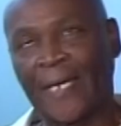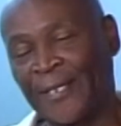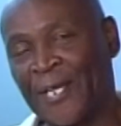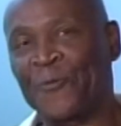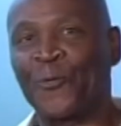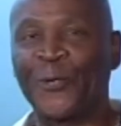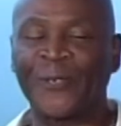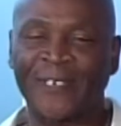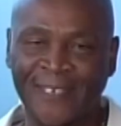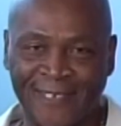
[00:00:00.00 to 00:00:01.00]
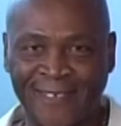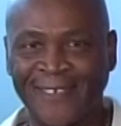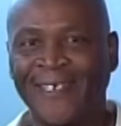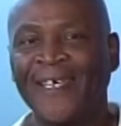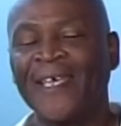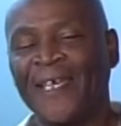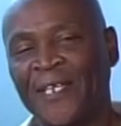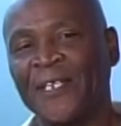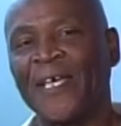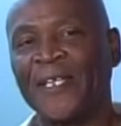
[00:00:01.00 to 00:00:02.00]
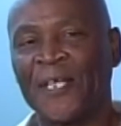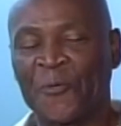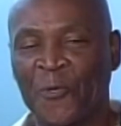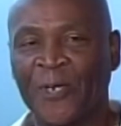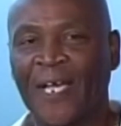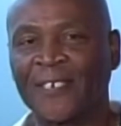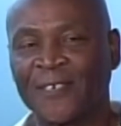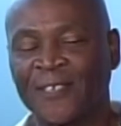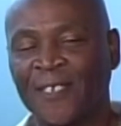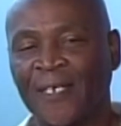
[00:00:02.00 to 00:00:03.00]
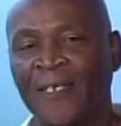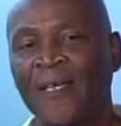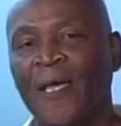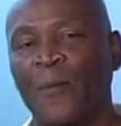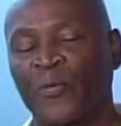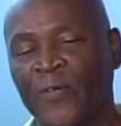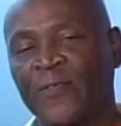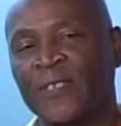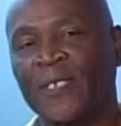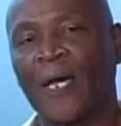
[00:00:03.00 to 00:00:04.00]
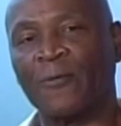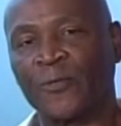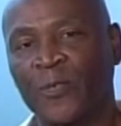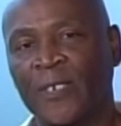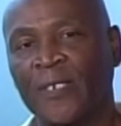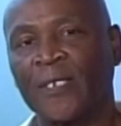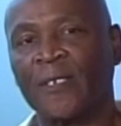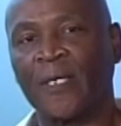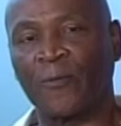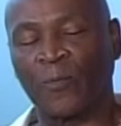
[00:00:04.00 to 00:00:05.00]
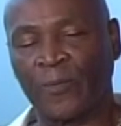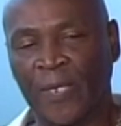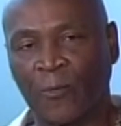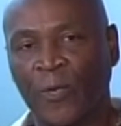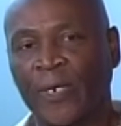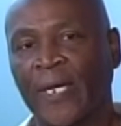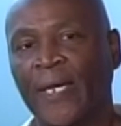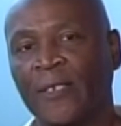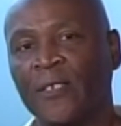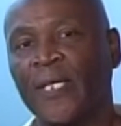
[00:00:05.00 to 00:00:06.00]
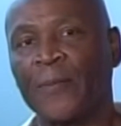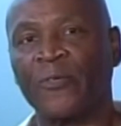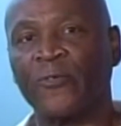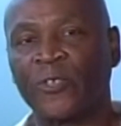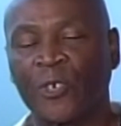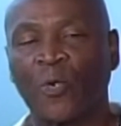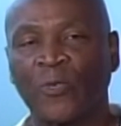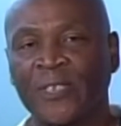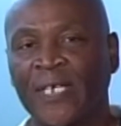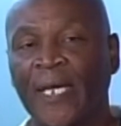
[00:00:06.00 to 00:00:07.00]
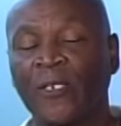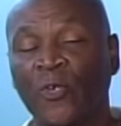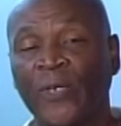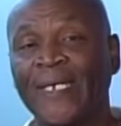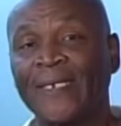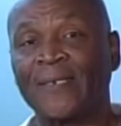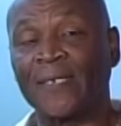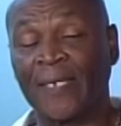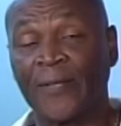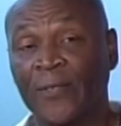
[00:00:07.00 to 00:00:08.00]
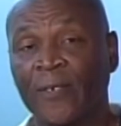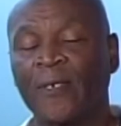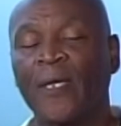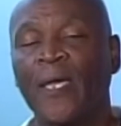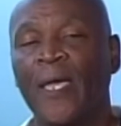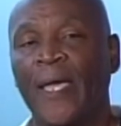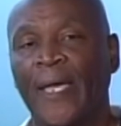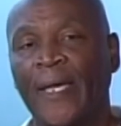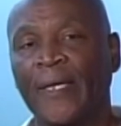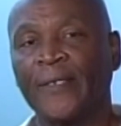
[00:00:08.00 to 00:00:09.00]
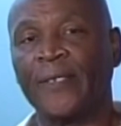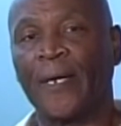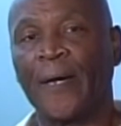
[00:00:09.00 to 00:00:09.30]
network, internet network, I should say. Previously I was with an internet network, and the name of the show was Get Your It Together. And